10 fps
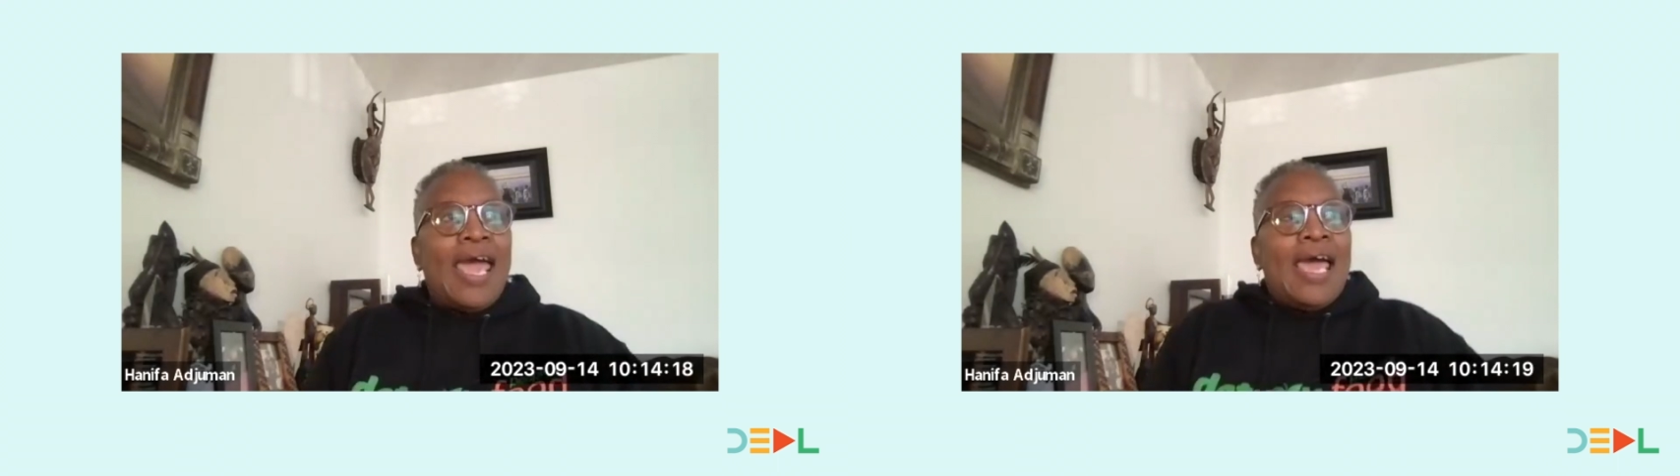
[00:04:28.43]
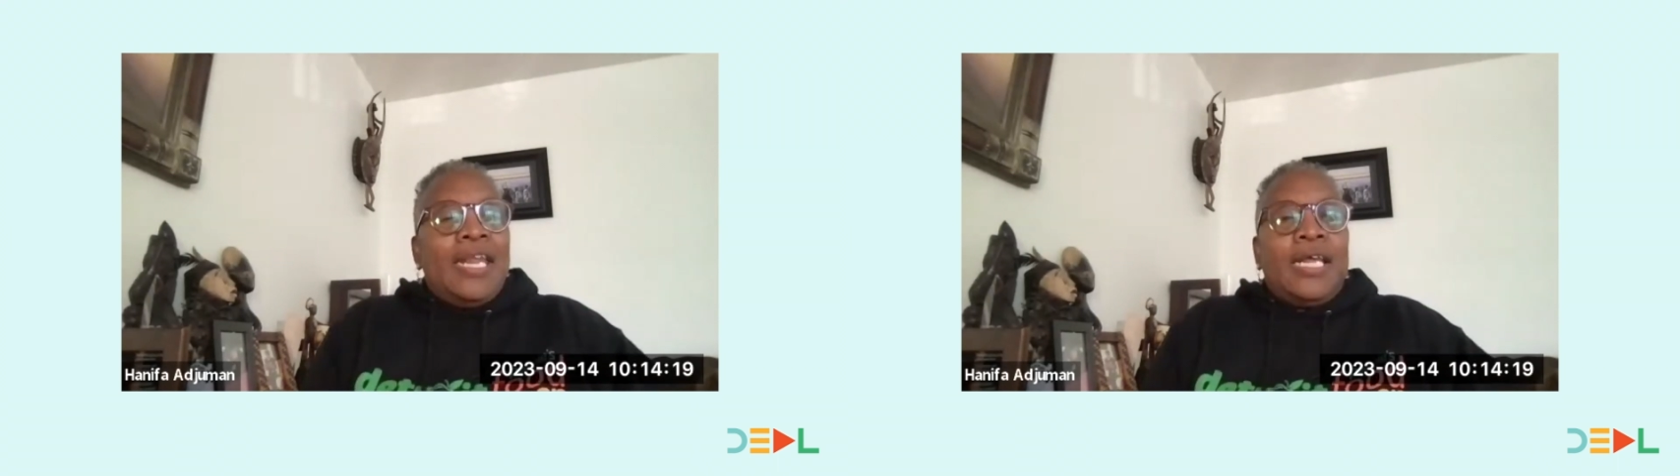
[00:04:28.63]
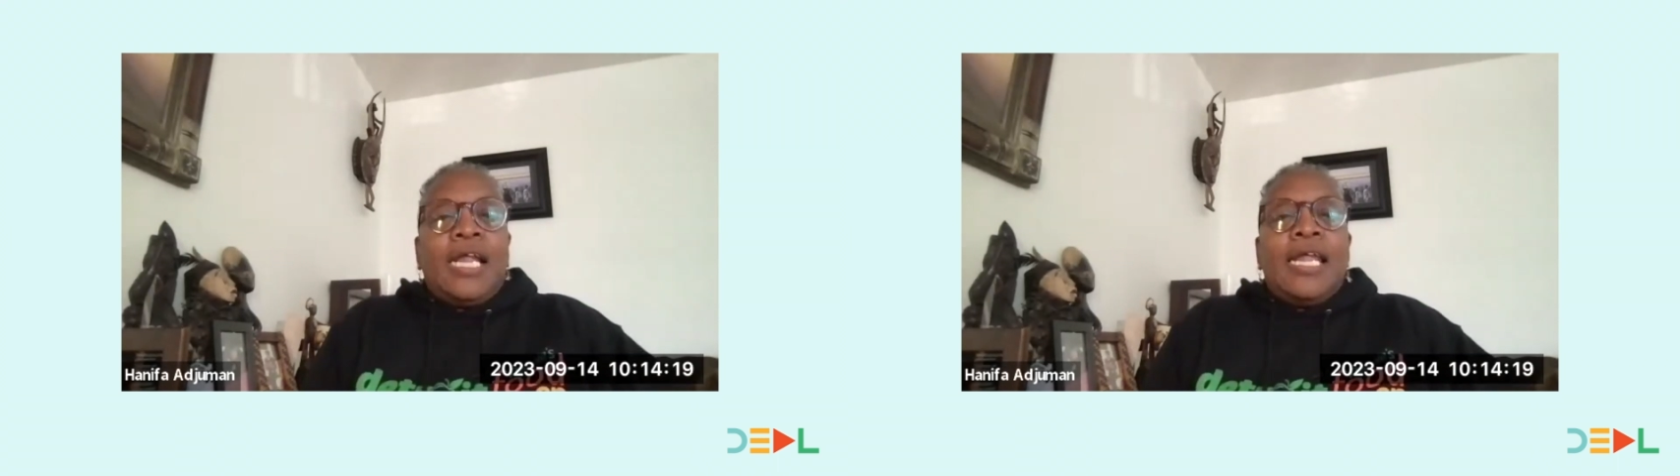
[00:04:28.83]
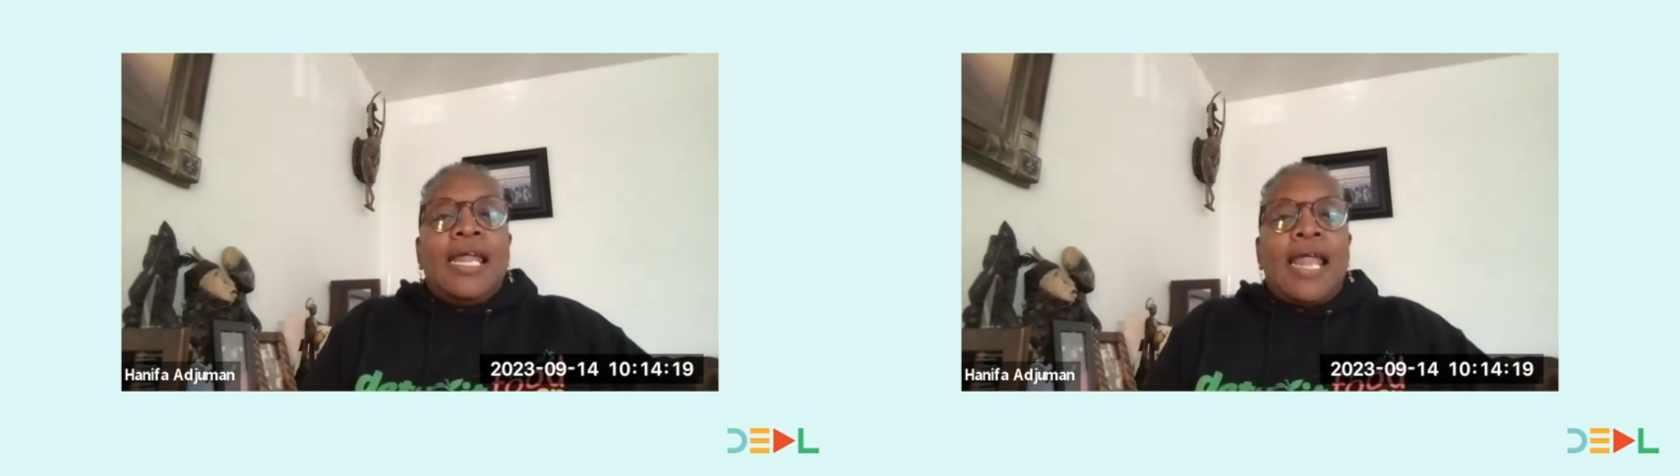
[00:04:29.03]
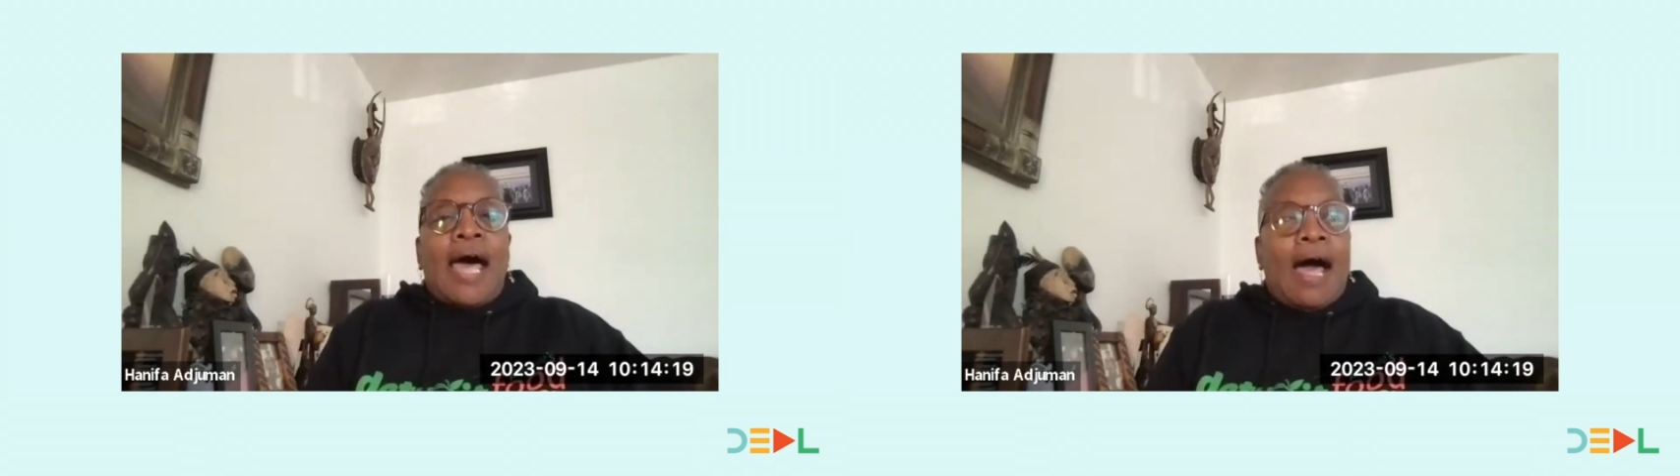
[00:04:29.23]
and it
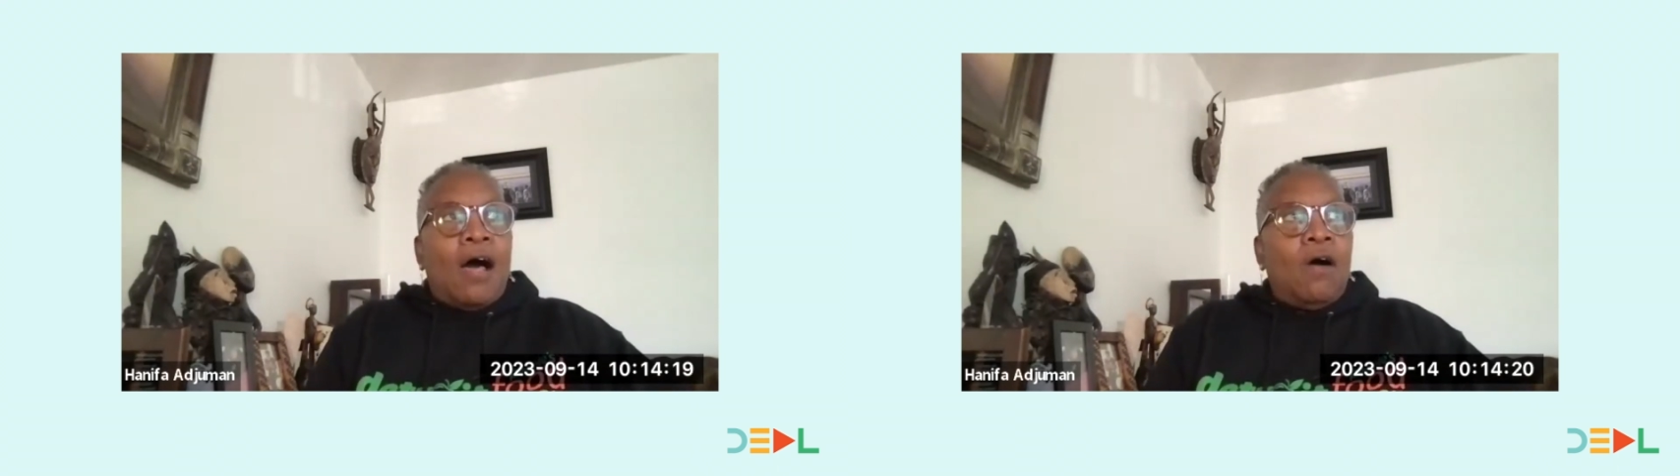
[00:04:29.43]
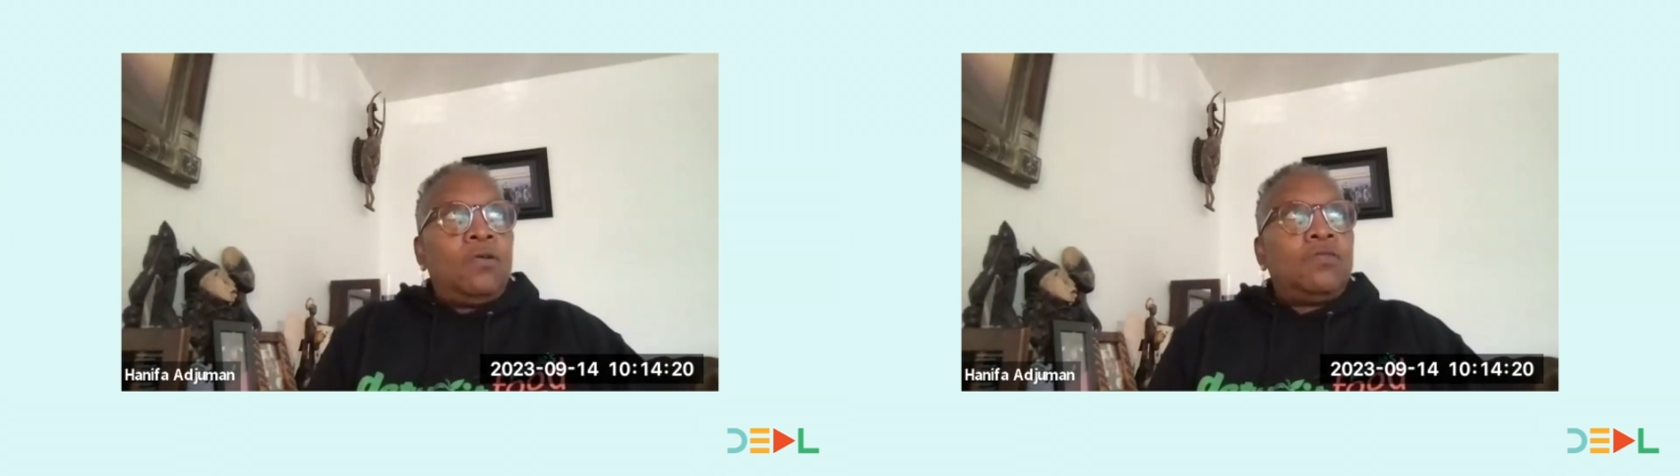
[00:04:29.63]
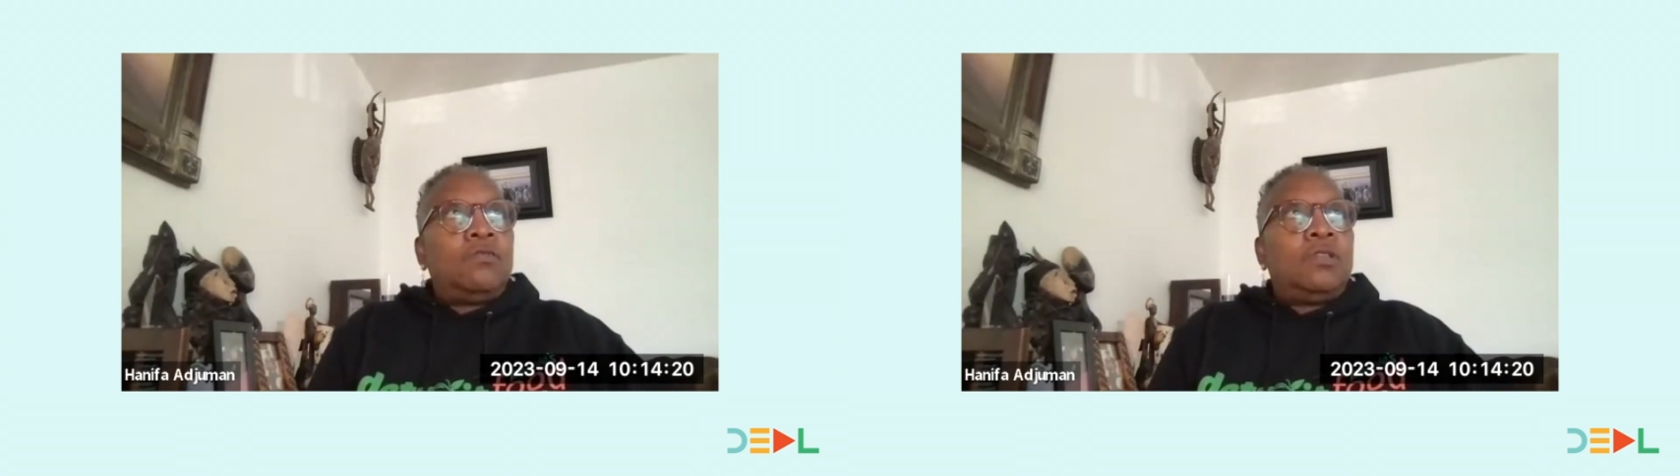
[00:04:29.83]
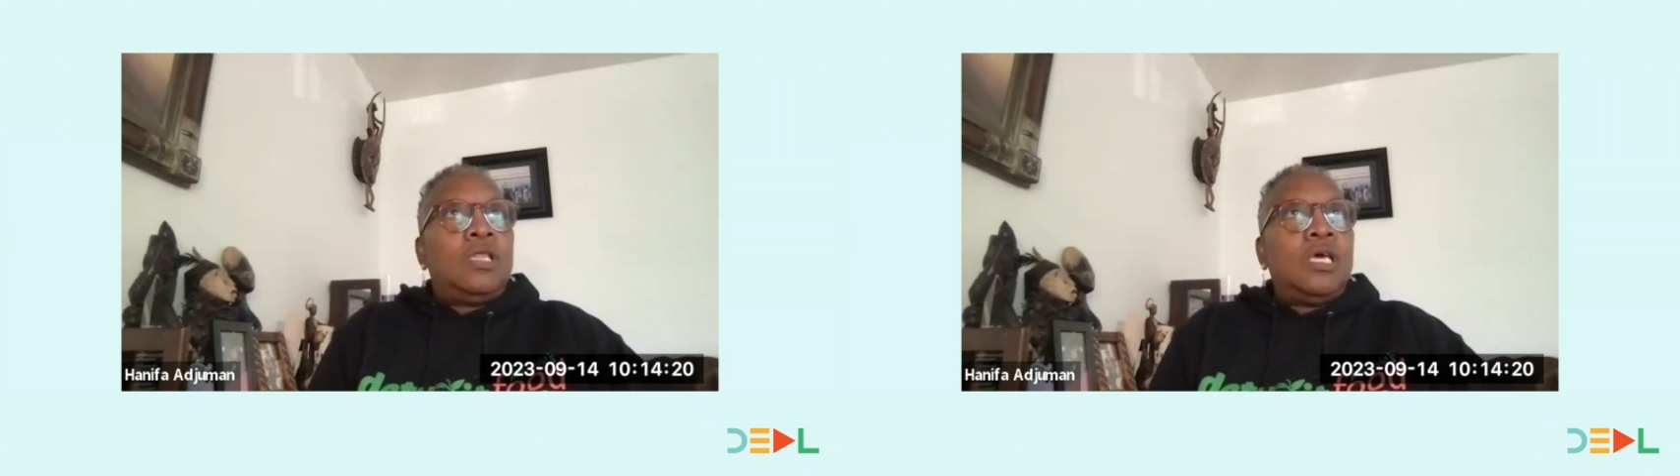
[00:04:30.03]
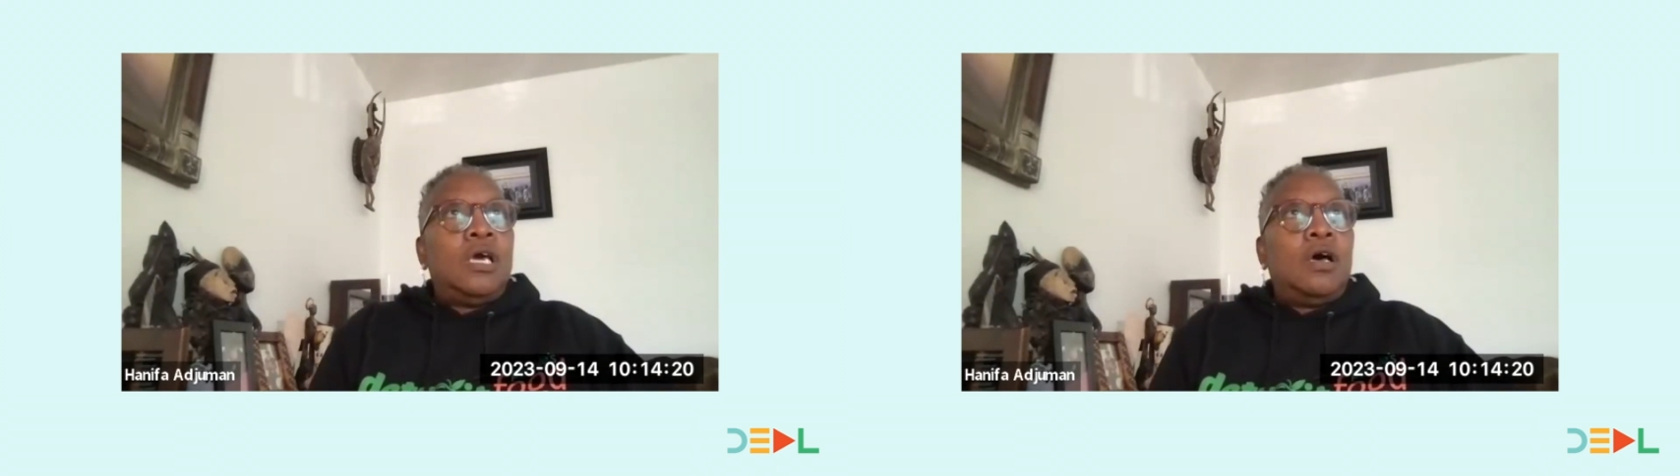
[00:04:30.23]
allows
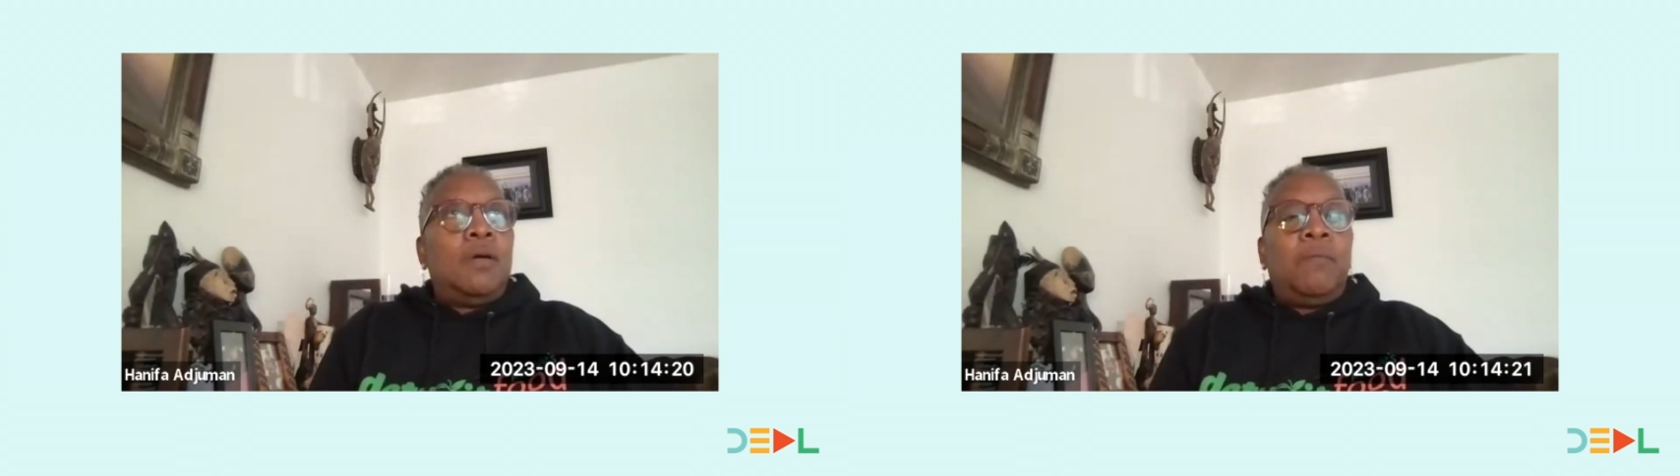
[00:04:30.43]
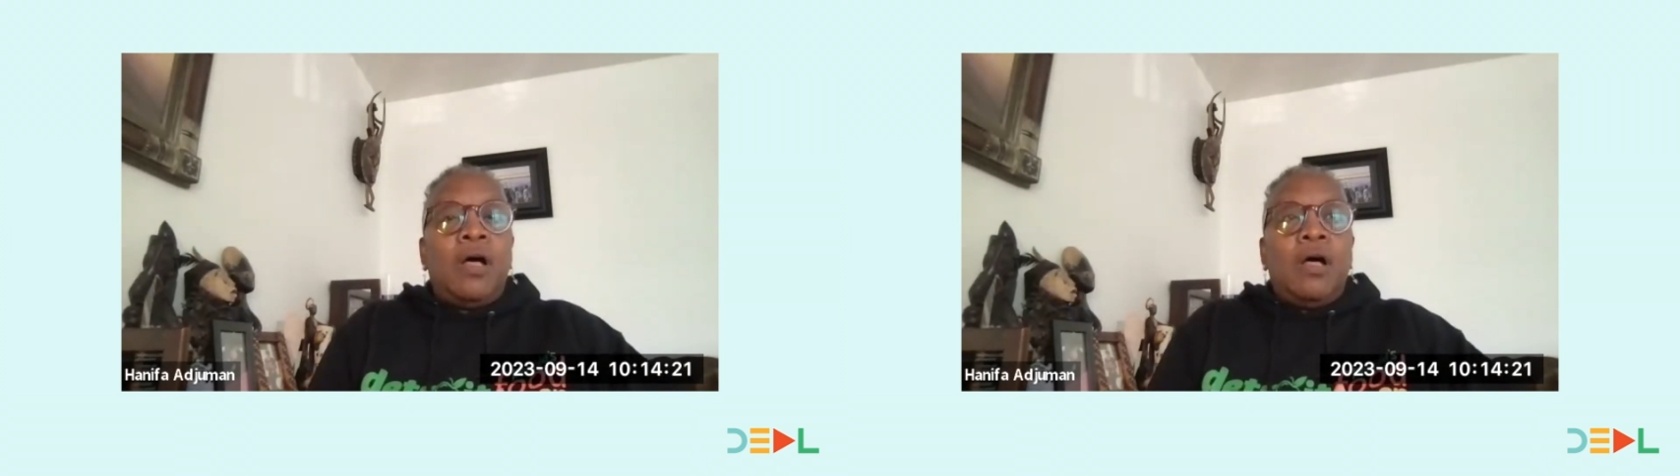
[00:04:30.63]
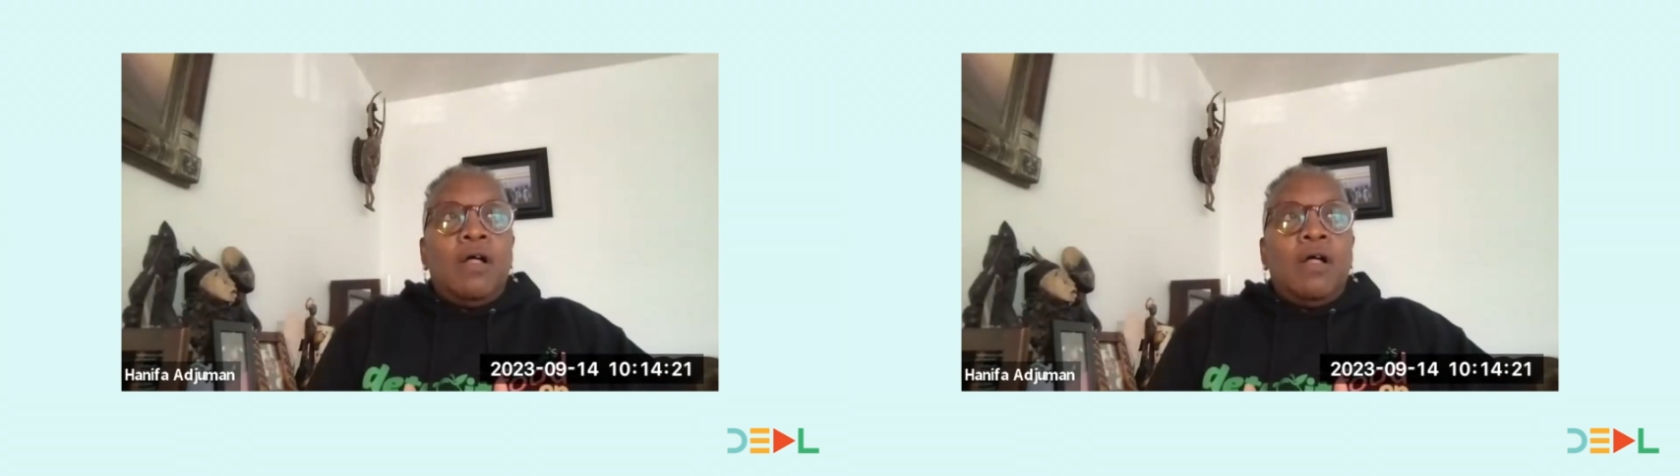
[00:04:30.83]
them